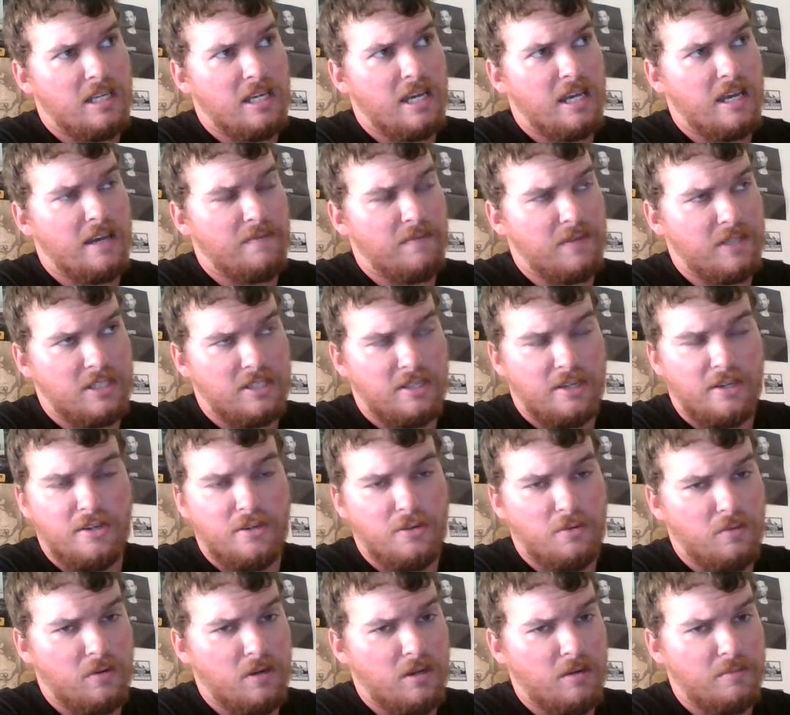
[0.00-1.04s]
have its
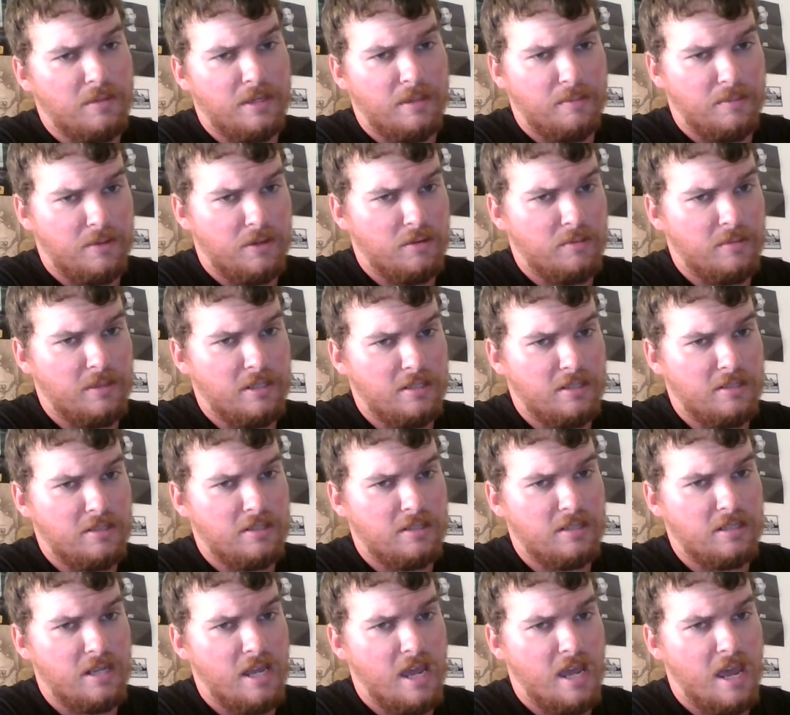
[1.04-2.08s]
underwhelming
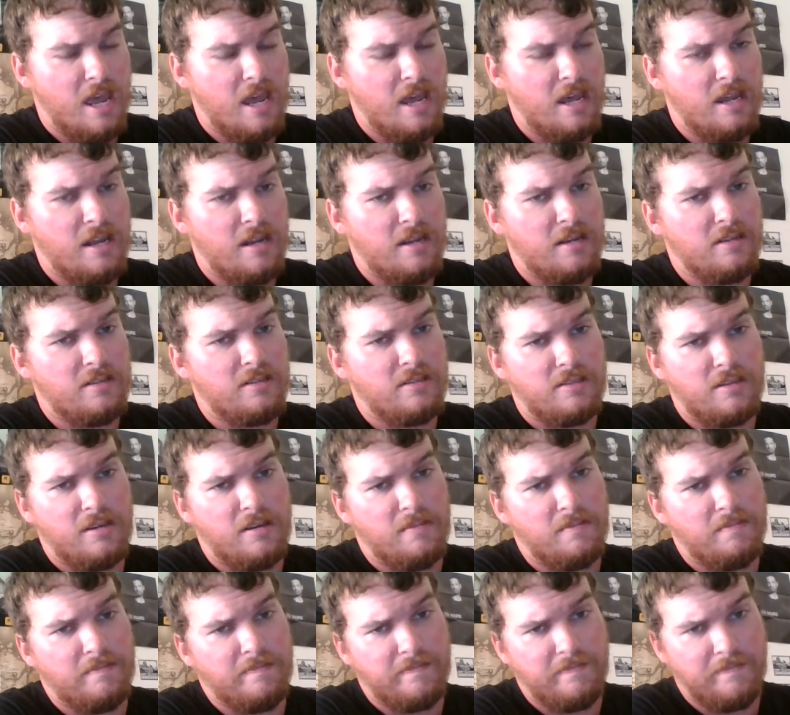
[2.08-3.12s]
moments and
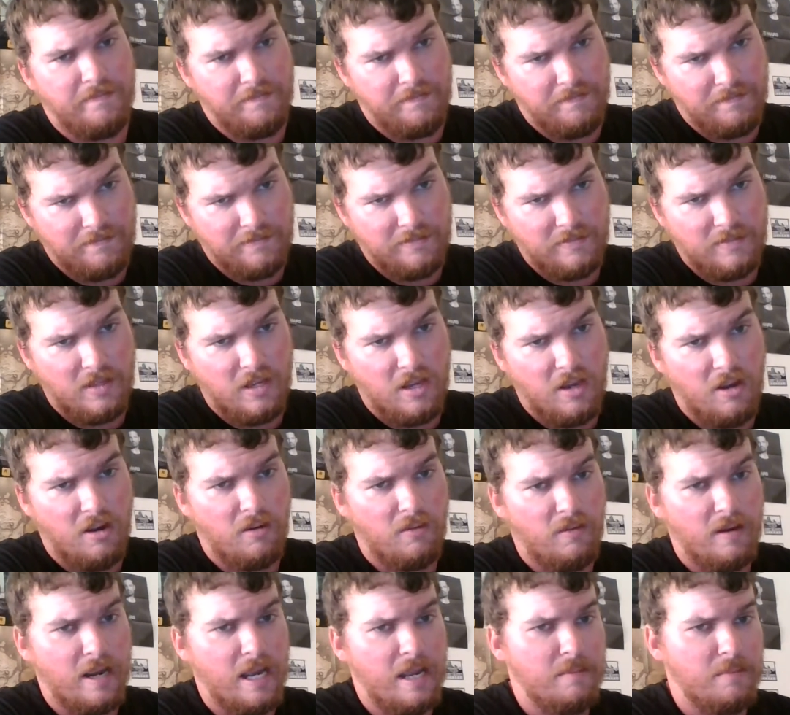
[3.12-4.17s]
some
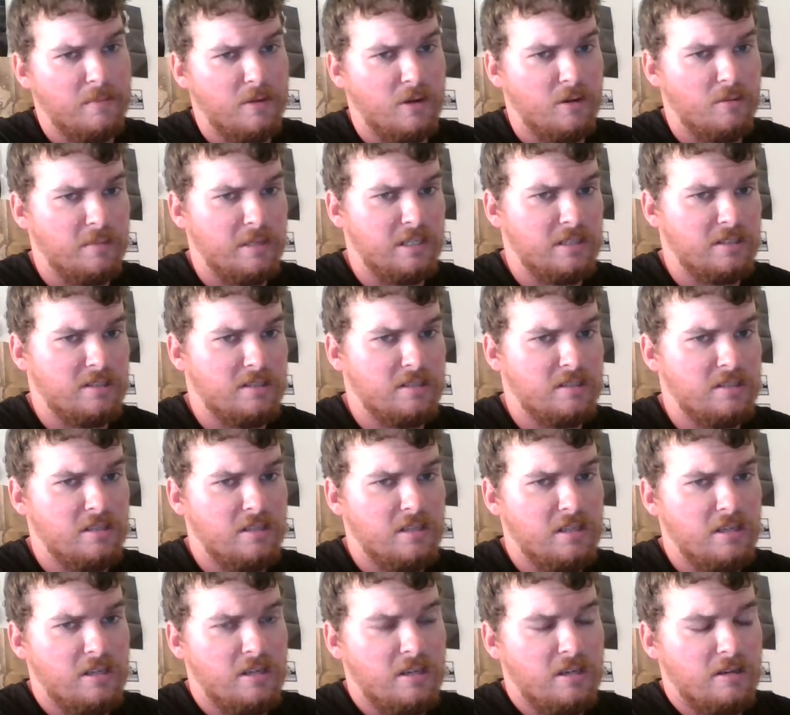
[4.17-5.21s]
alright moments.
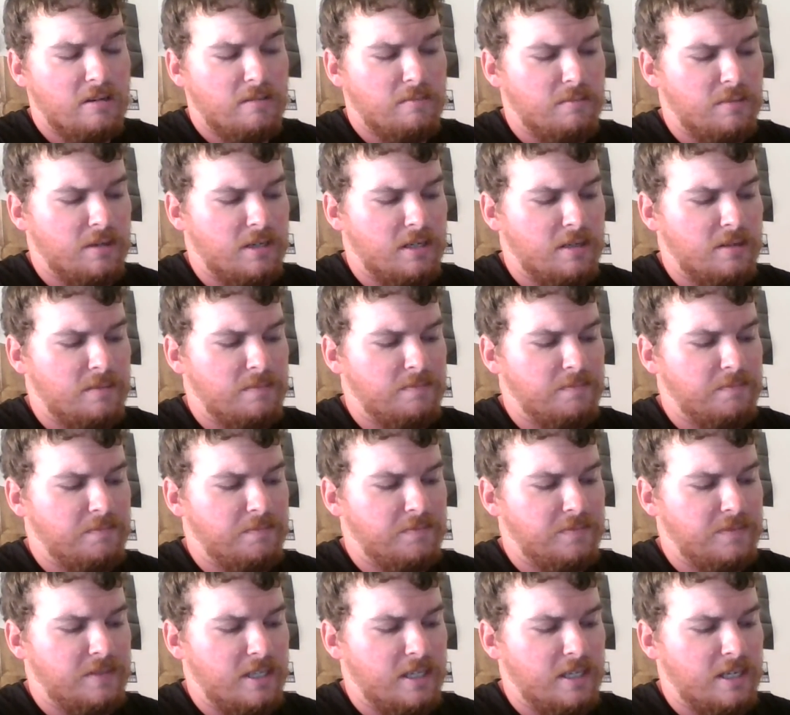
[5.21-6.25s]
But
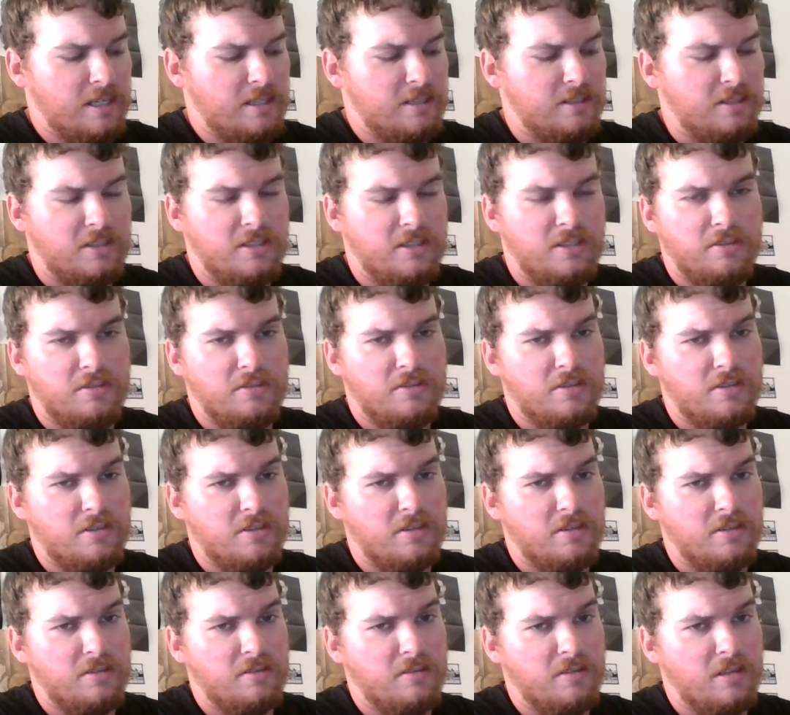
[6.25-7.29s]
the
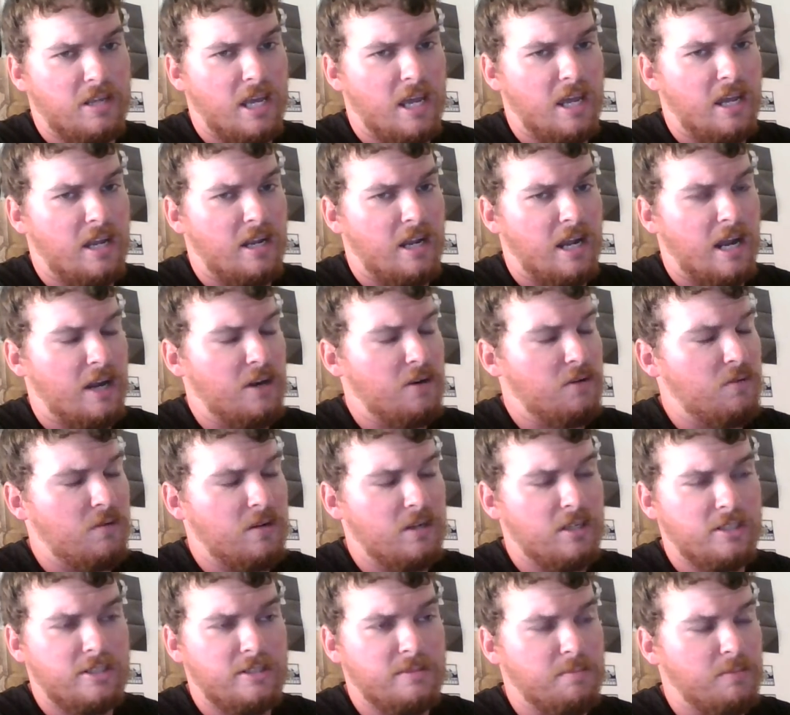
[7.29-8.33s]
execution, and I don't
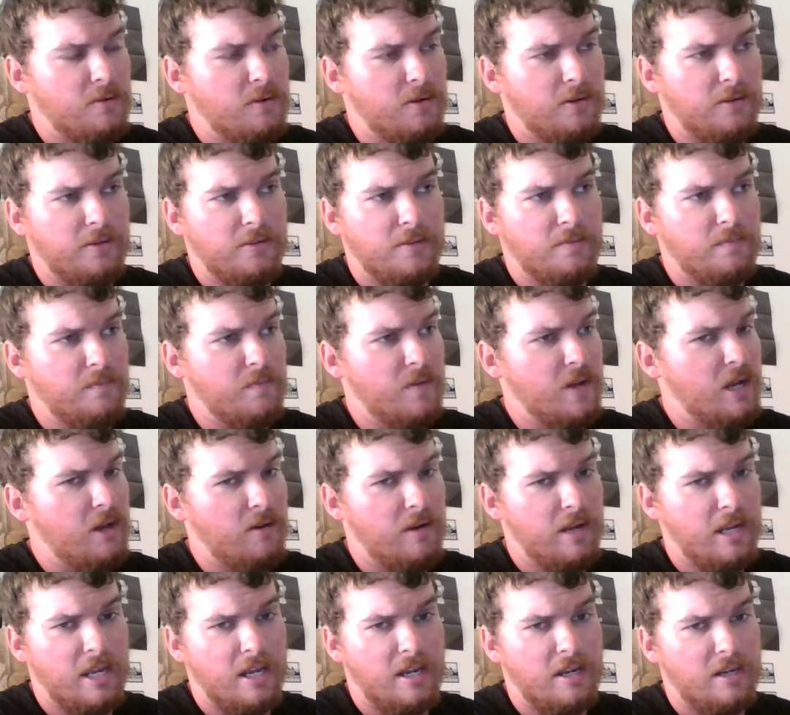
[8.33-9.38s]
want to spoil the
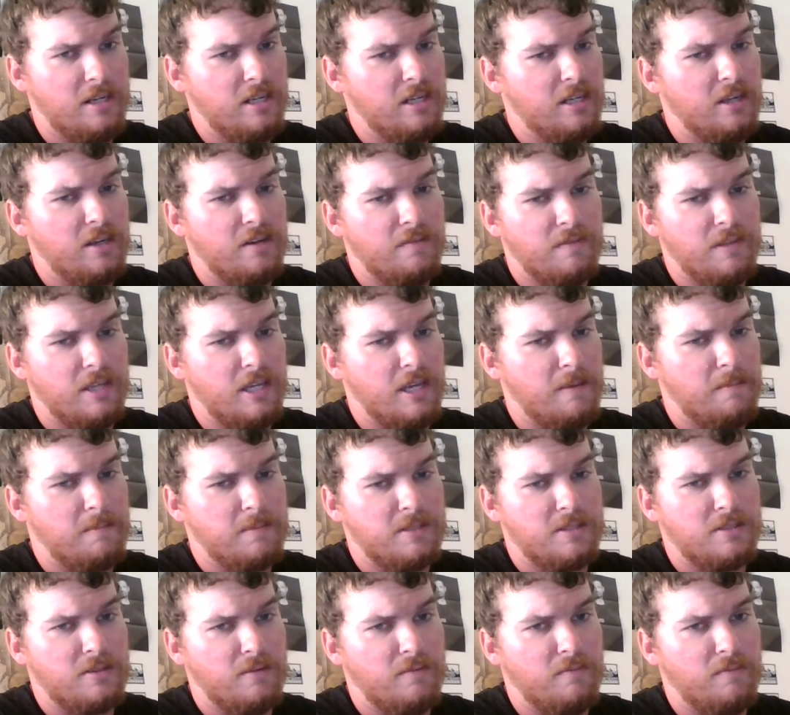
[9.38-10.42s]
very ending of the
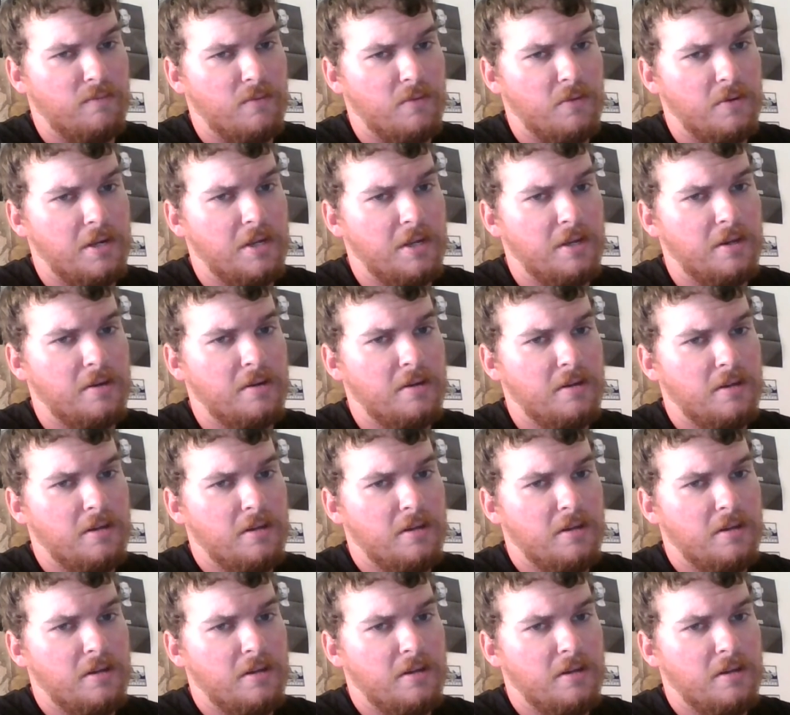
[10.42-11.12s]
episode for you,